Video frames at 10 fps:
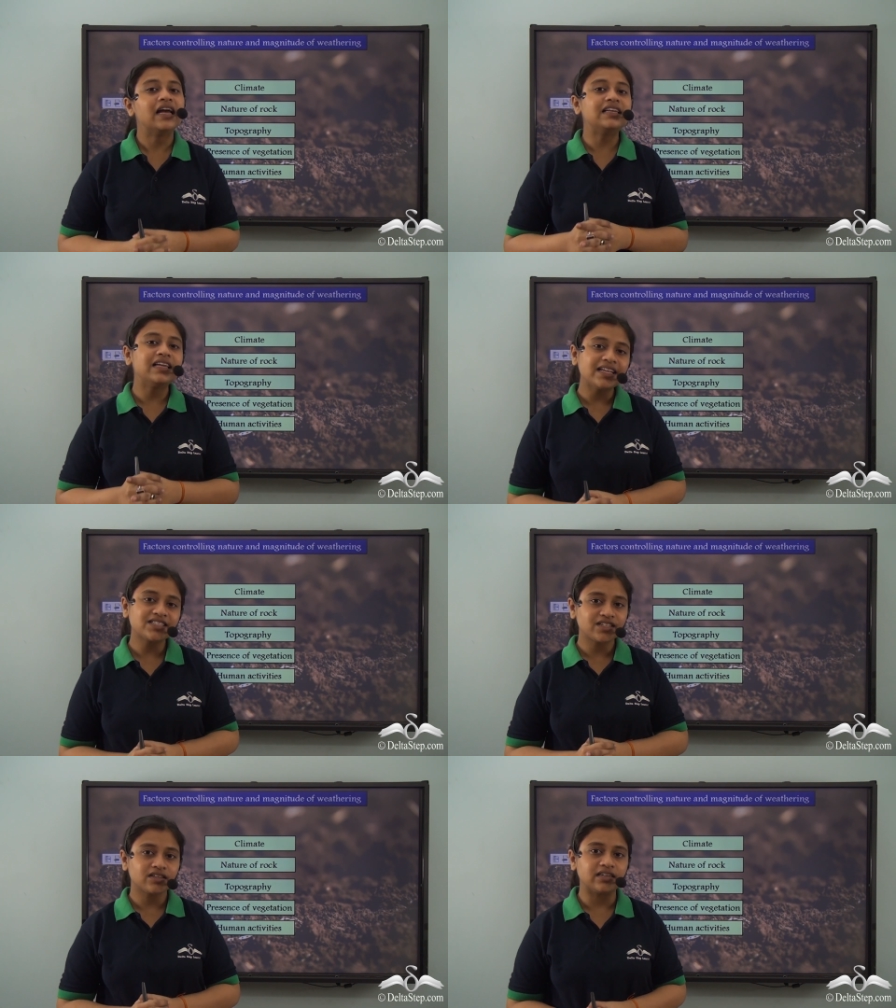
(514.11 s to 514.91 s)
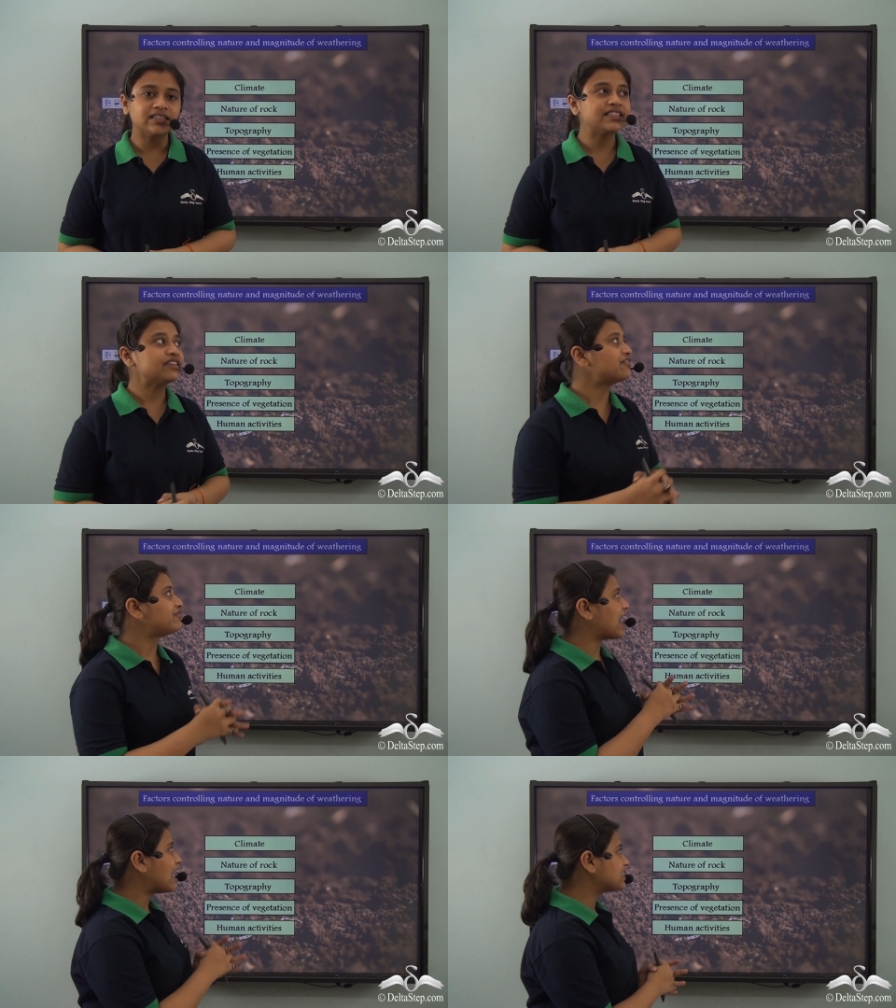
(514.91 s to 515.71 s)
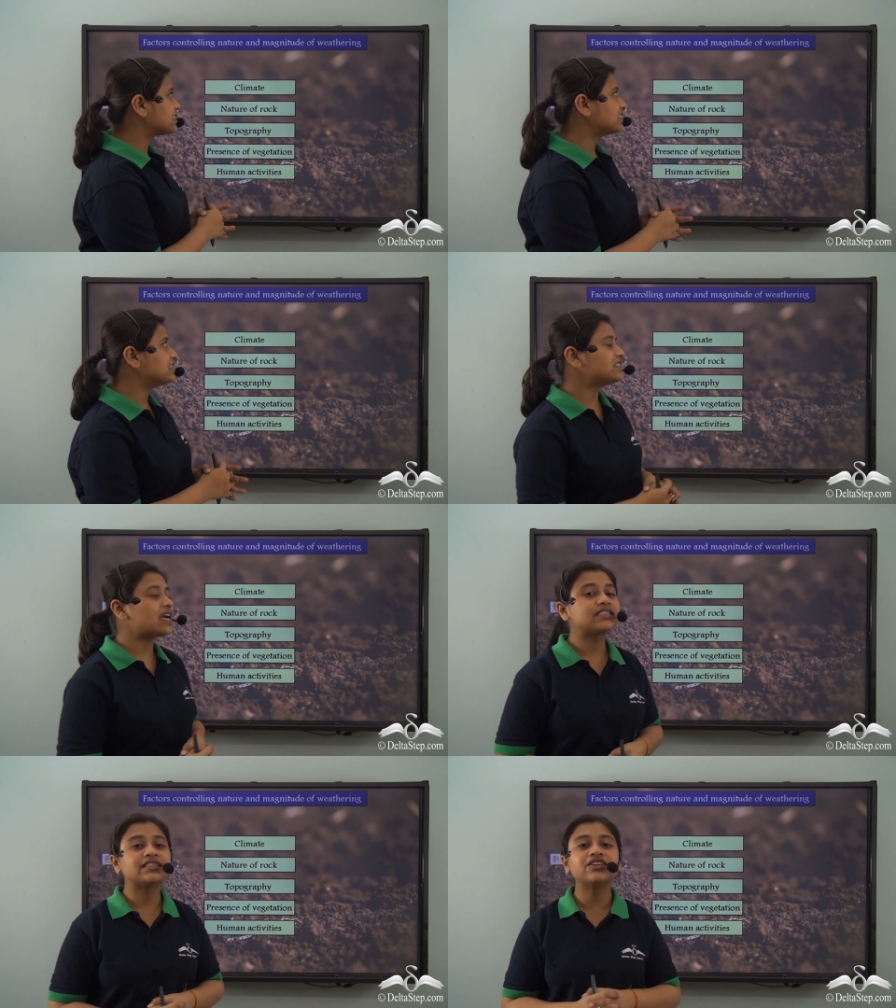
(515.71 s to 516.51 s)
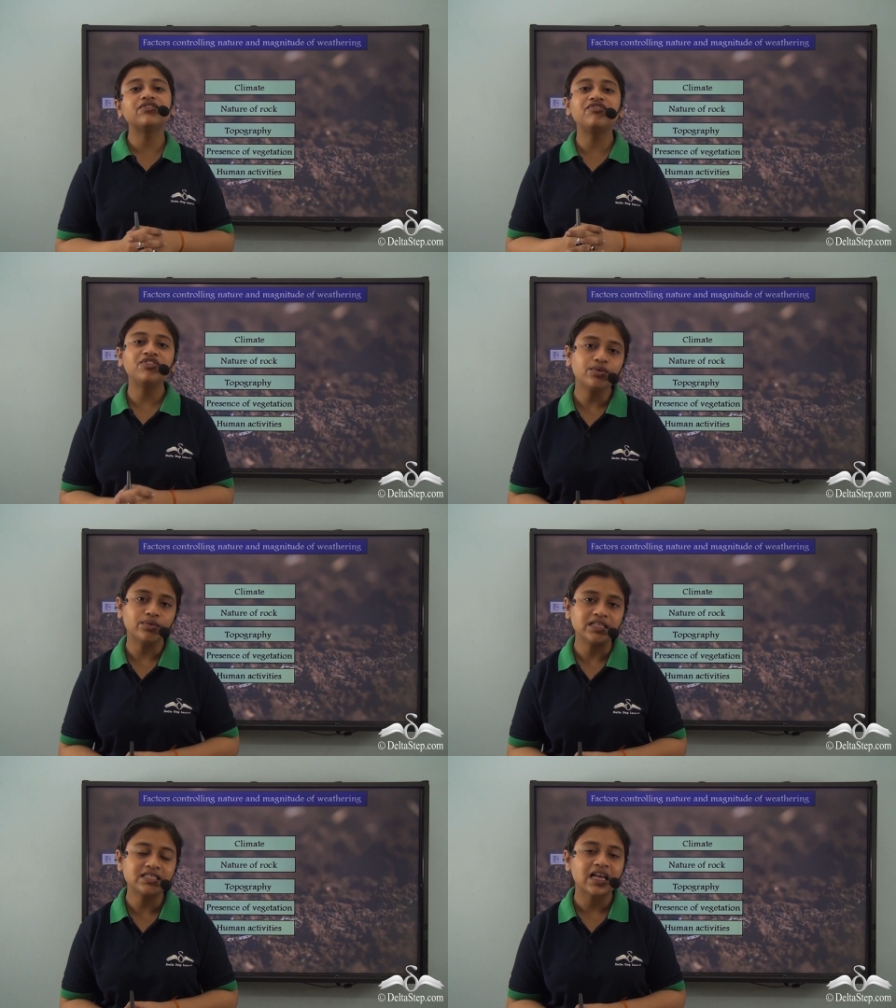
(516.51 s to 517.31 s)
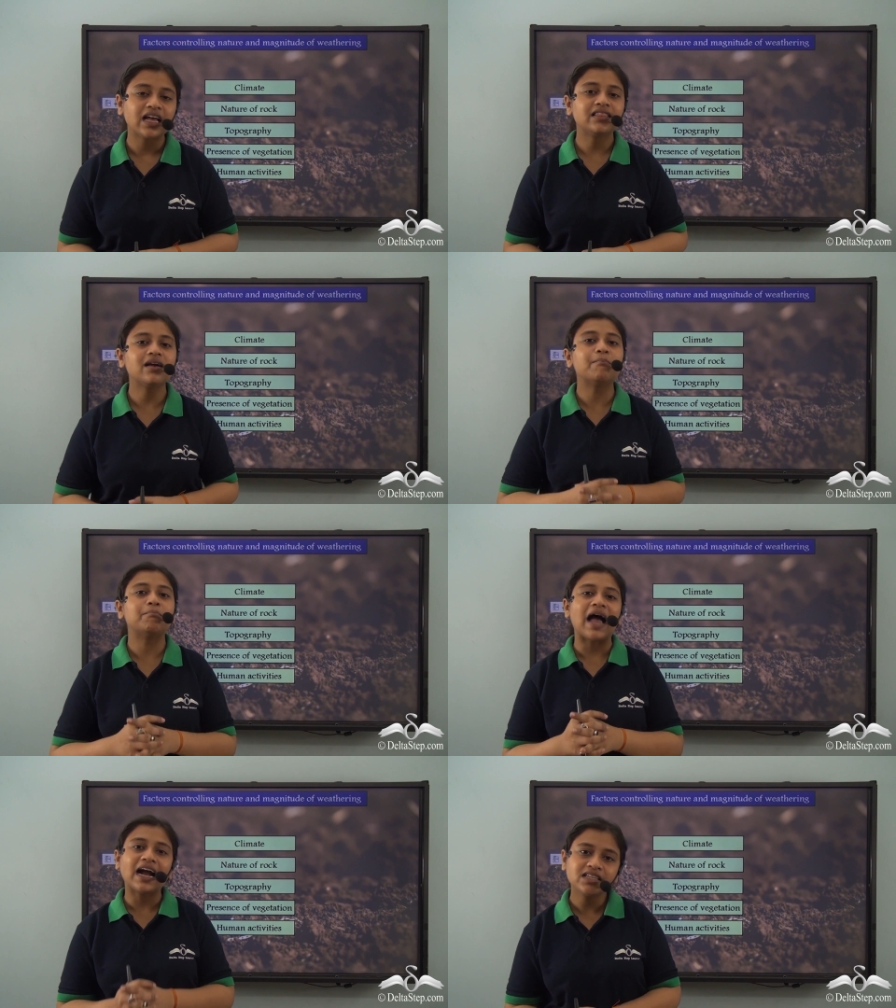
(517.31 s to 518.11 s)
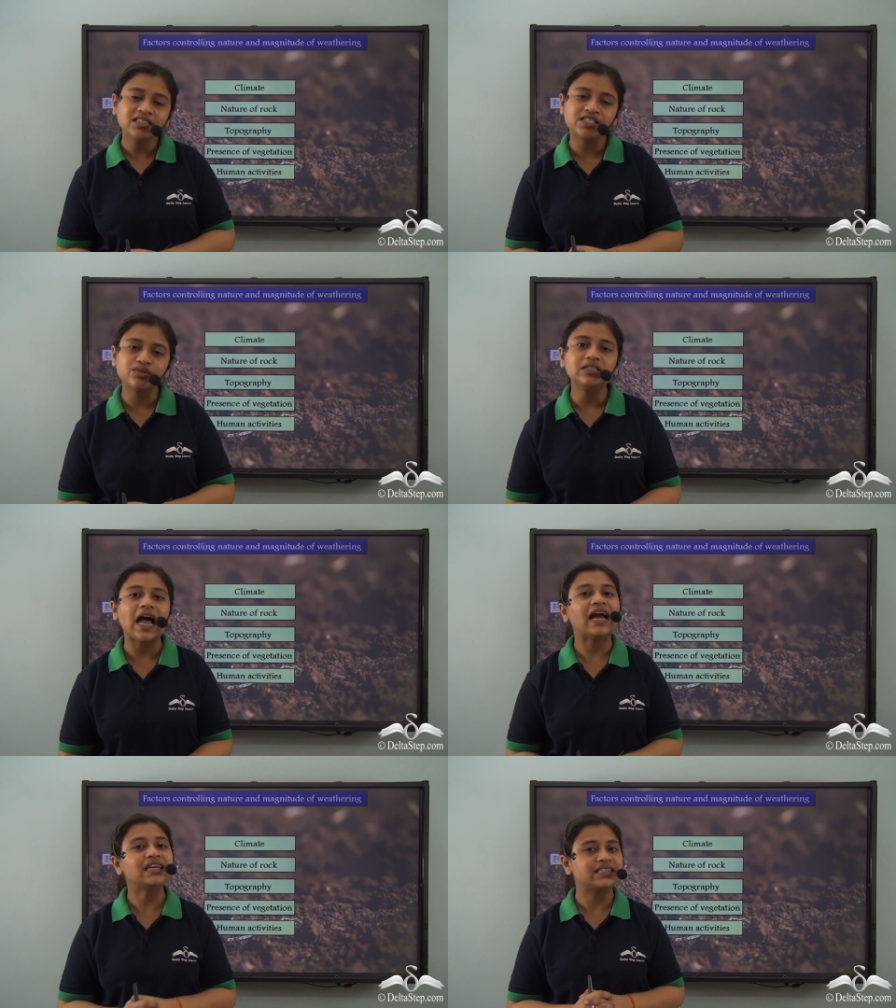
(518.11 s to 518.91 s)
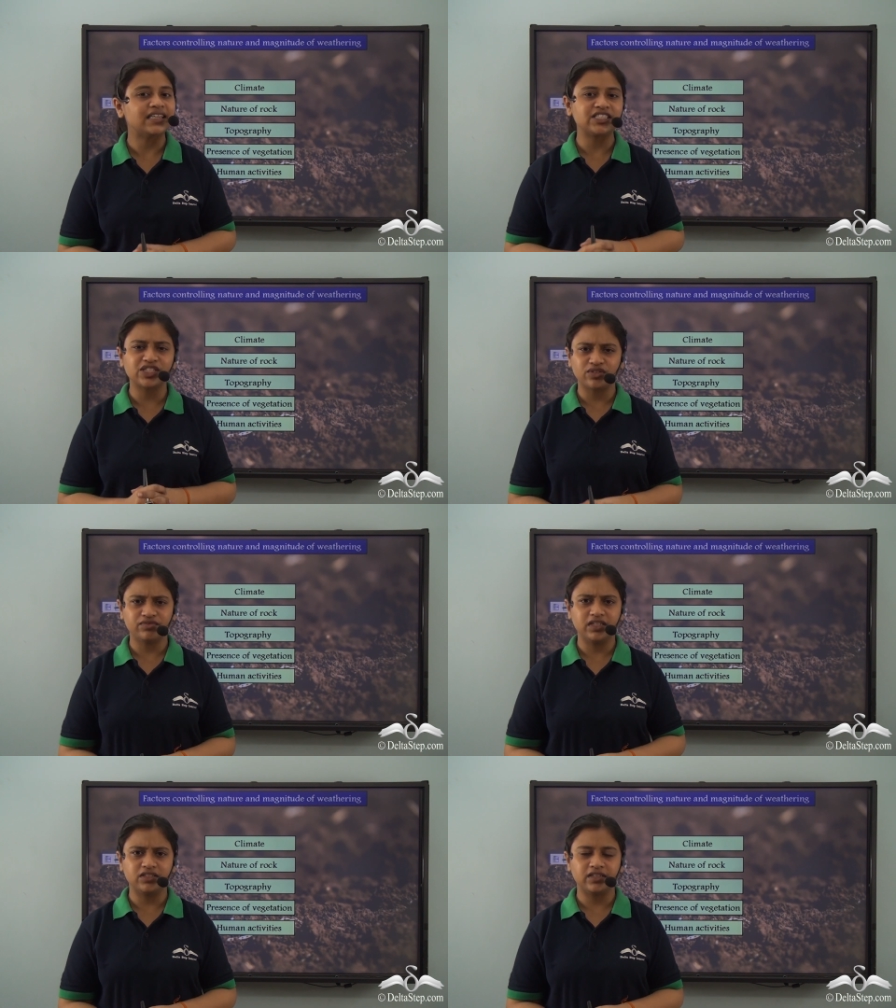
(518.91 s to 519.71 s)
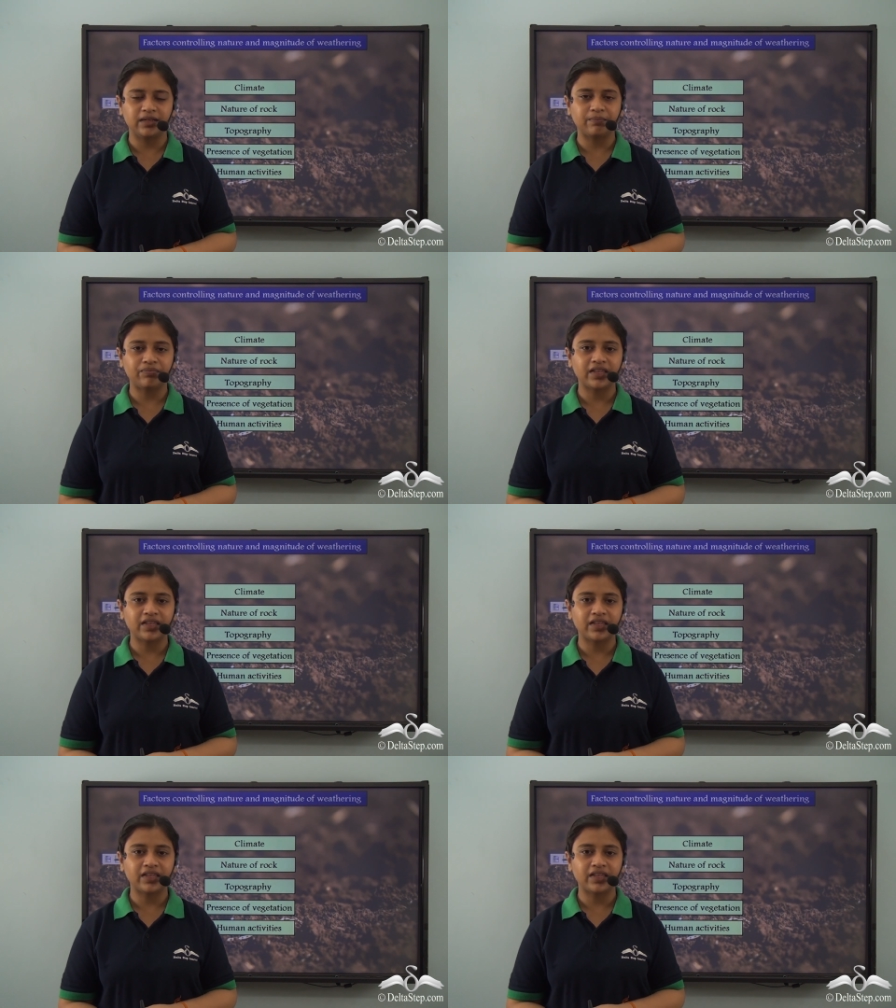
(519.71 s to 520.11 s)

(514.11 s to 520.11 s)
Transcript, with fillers: let's learn the factors that influence the magnitude and nature of weathering.